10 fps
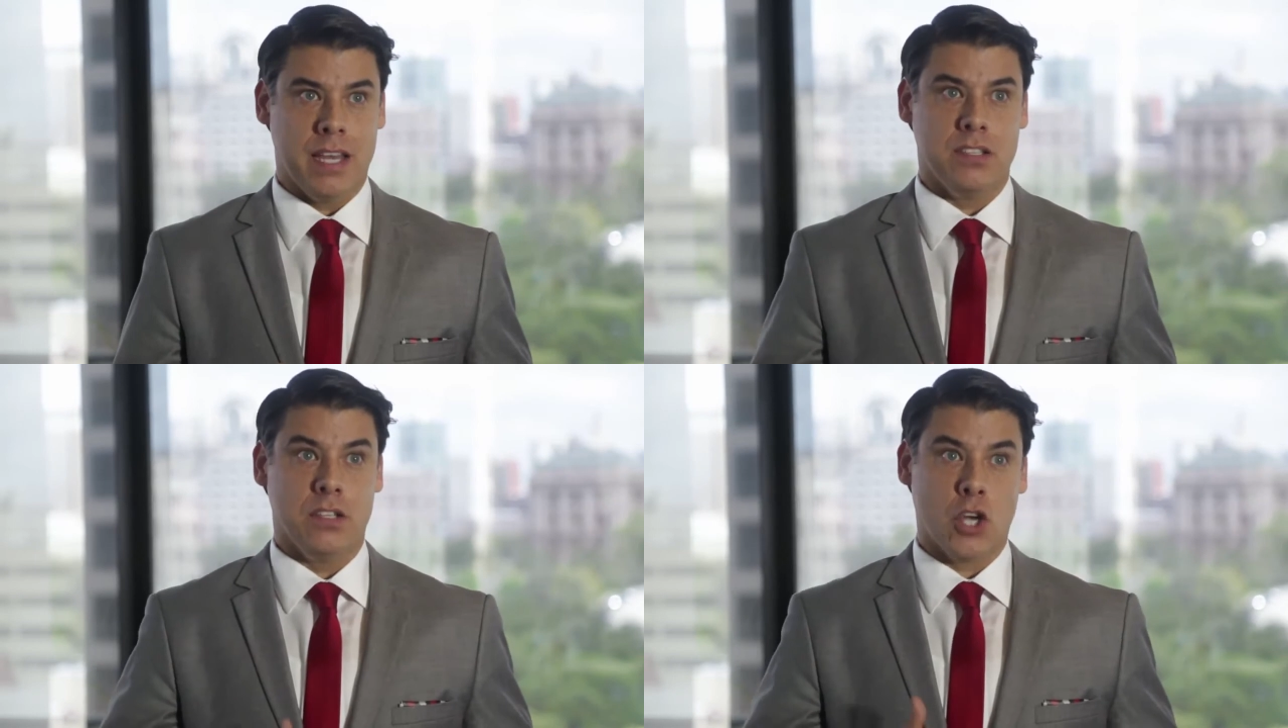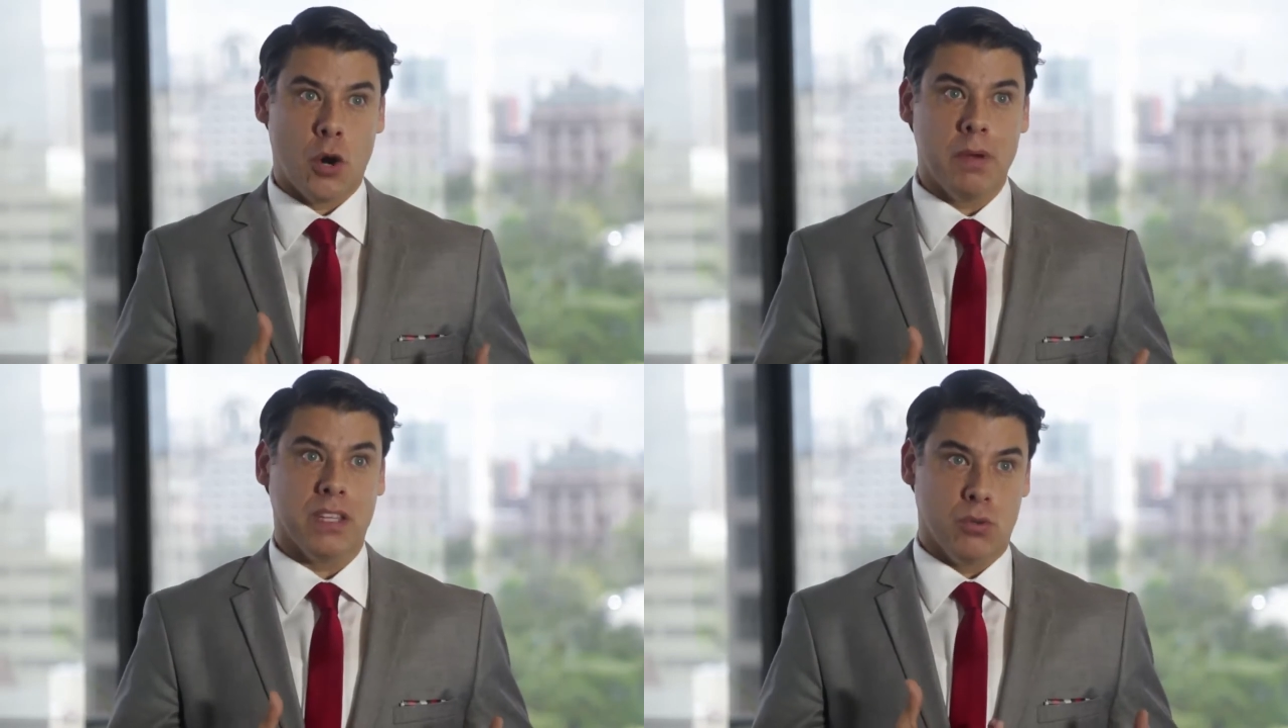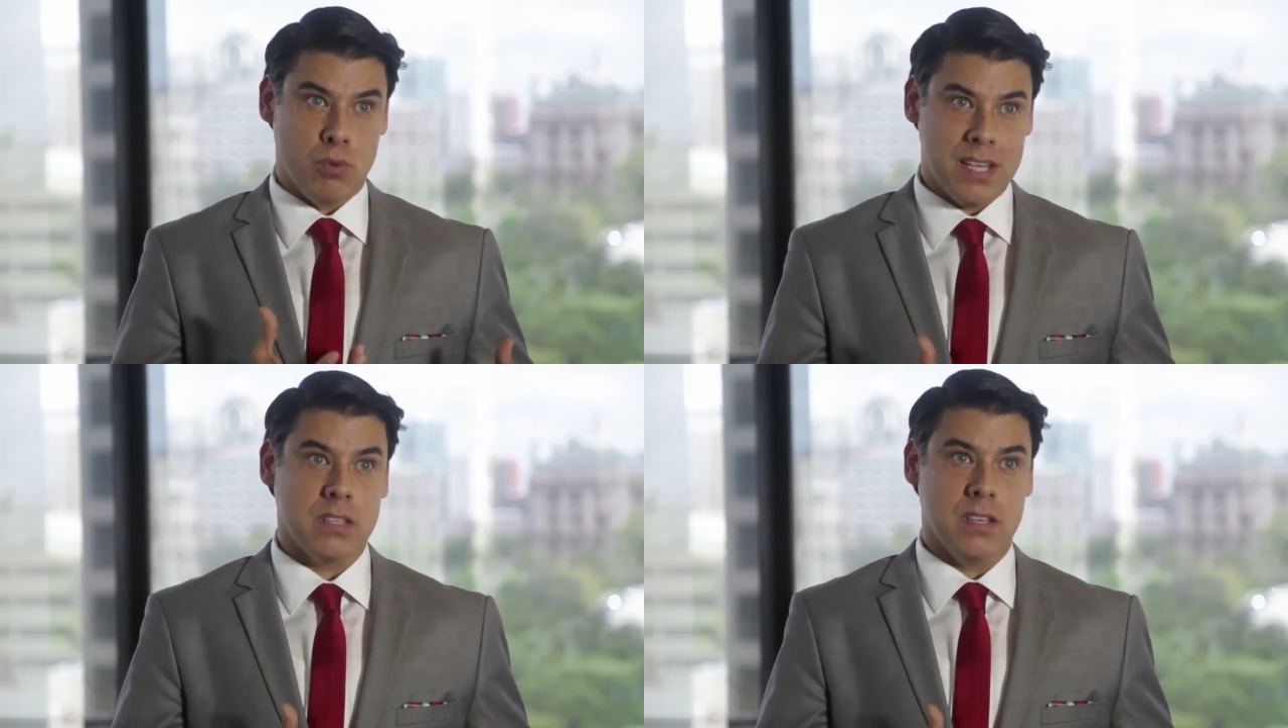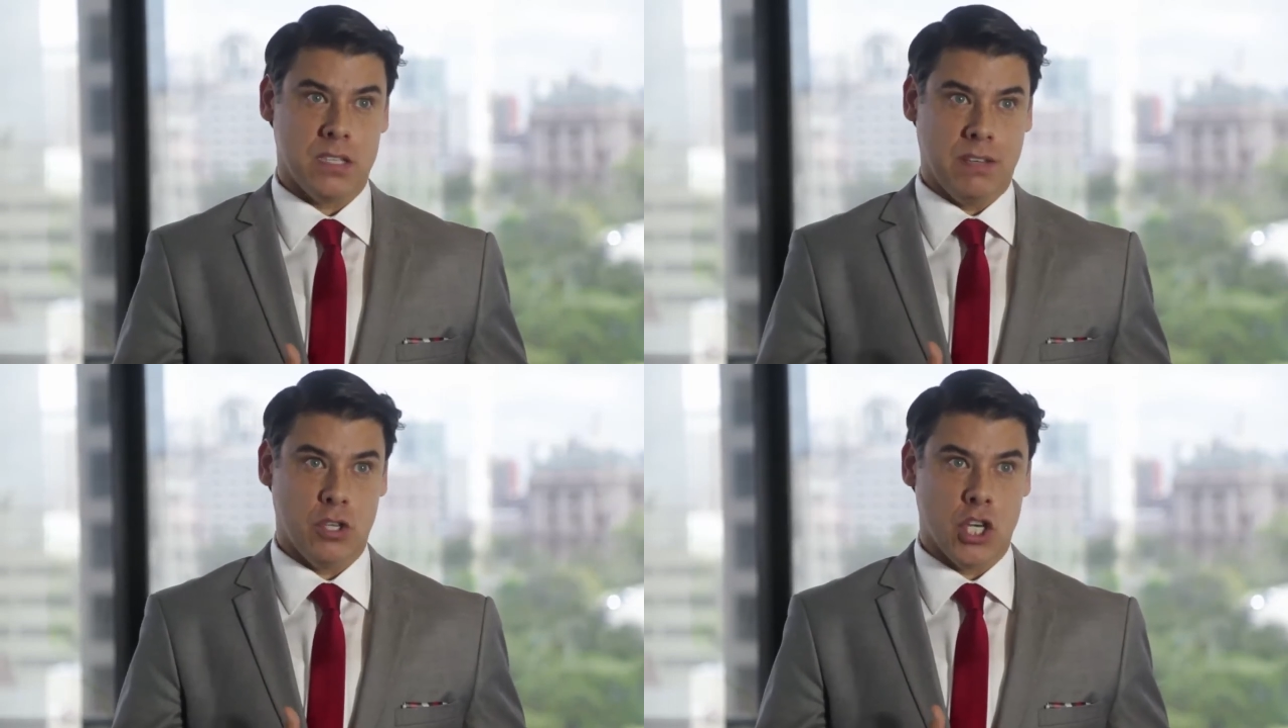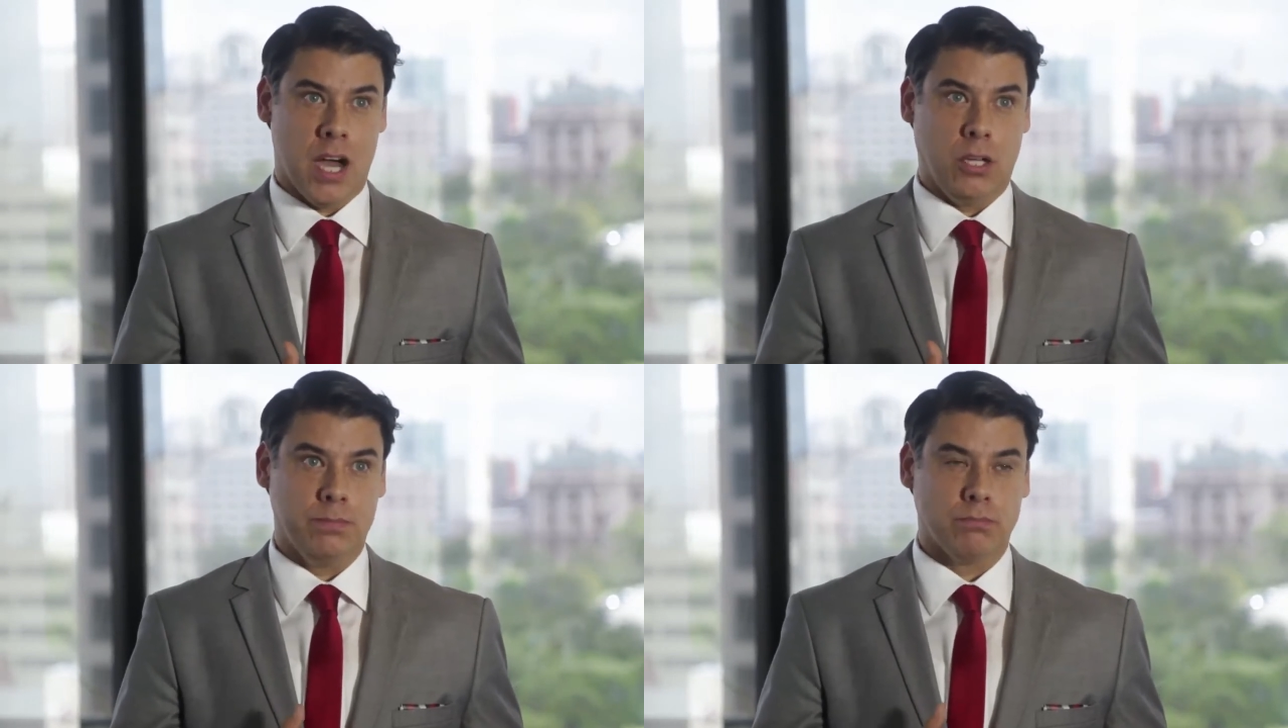that is, determining the residency of the
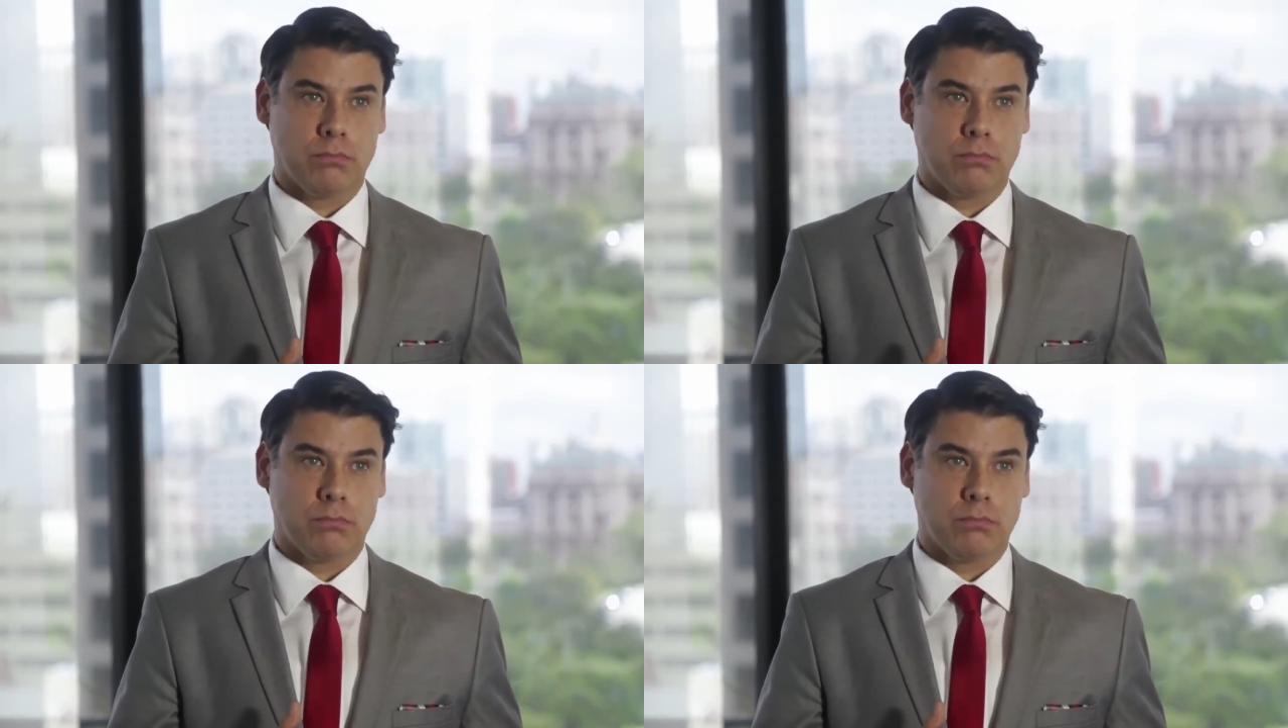child,